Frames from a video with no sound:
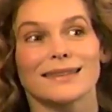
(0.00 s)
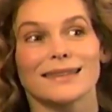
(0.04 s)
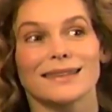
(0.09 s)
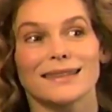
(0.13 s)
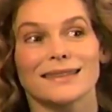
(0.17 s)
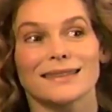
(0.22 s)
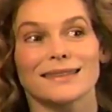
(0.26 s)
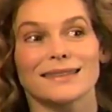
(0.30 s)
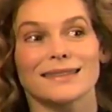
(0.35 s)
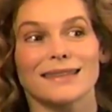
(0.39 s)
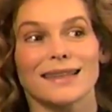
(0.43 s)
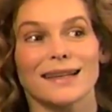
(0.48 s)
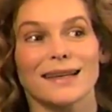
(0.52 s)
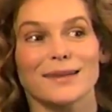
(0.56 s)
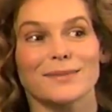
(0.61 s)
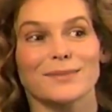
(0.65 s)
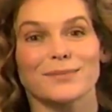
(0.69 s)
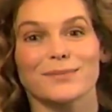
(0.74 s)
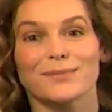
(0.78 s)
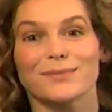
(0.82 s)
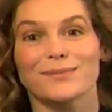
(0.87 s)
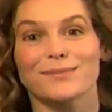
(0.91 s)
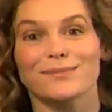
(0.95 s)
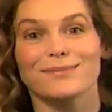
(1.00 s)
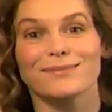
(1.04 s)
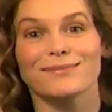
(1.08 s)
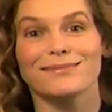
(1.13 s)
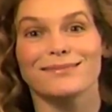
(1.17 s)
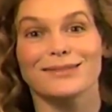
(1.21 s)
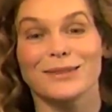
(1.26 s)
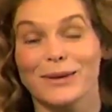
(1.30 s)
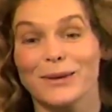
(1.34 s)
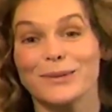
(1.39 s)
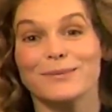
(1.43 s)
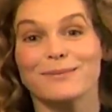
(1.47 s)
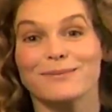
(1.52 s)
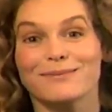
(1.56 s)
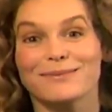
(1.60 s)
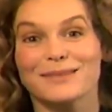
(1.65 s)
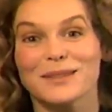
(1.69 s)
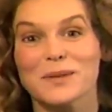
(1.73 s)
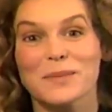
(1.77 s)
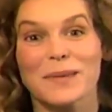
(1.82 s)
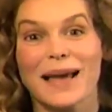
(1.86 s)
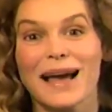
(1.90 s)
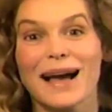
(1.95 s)
is going
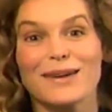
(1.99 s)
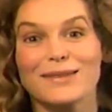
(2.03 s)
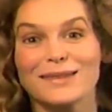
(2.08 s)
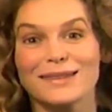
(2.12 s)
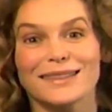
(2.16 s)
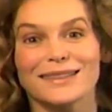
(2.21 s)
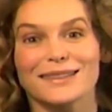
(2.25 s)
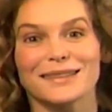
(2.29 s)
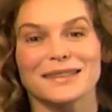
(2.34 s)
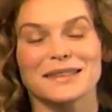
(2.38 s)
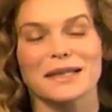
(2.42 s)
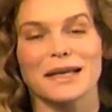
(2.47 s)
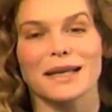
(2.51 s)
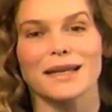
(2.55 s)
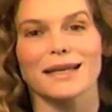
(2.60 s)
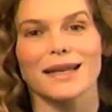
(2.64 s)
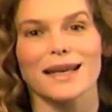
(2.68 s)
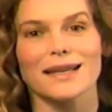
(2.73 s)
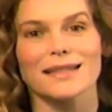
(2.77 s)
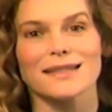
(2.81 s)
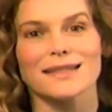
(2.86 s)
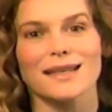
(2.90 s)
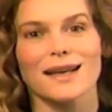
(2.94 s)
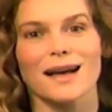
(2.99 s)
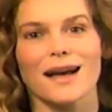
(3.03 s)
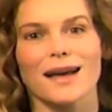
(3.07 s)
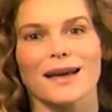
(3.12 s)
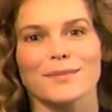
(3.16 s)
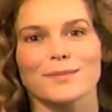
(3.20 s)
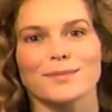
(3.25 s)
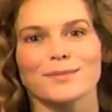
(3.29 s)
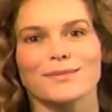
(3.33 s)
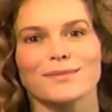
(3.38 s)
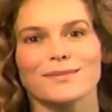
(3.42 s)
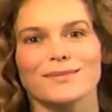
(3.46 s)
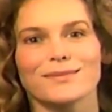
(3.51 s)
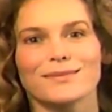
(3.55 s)
to be out there in 10 days' time,